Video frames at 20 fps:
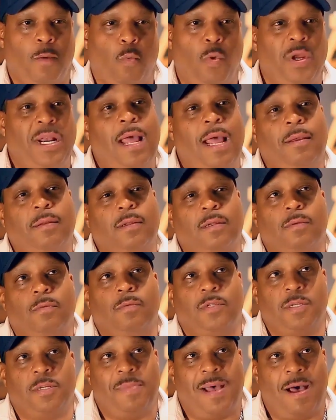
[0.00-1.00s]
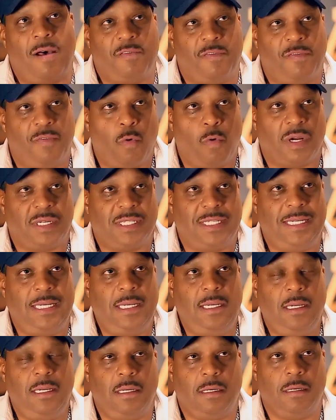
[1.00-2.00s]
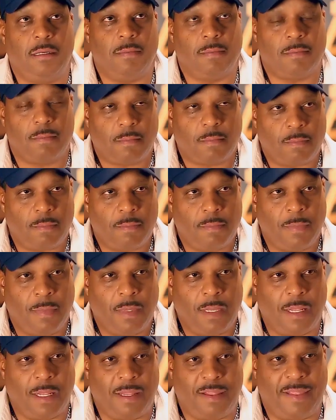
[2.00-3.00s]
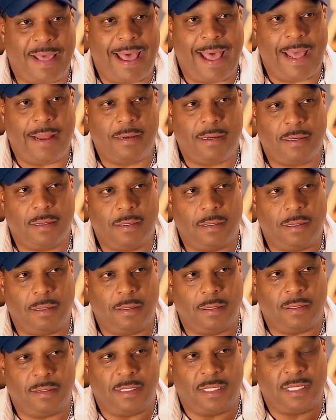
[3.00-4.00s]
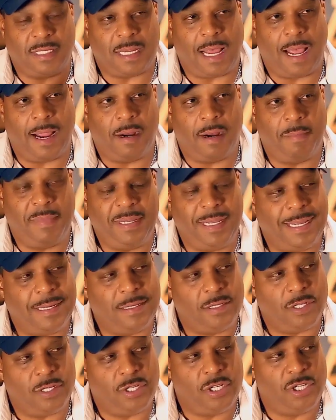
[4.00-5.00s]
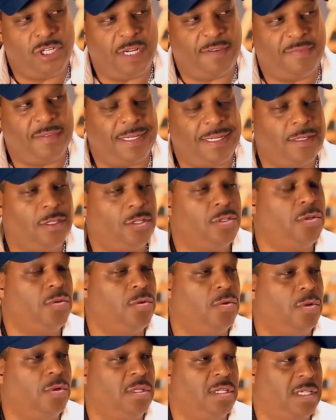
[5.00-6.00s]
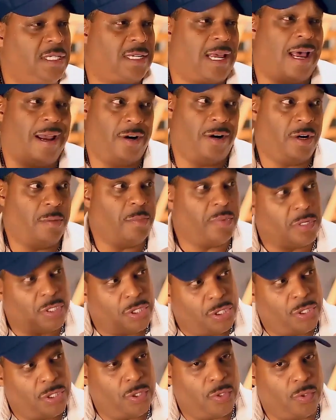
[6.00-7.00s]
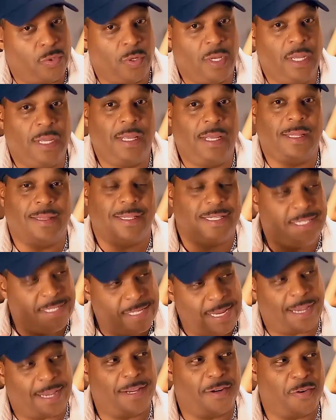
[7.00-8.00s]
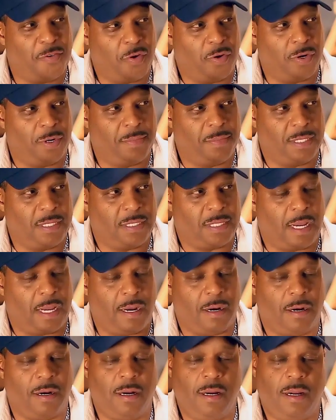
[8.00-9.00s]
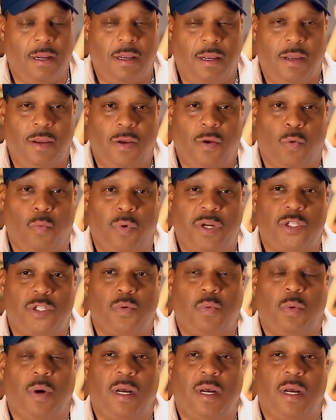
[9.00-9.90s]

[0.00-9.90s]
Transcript: When I was about 14, that desire began to shift into desire number 2, the second grown-up desire, which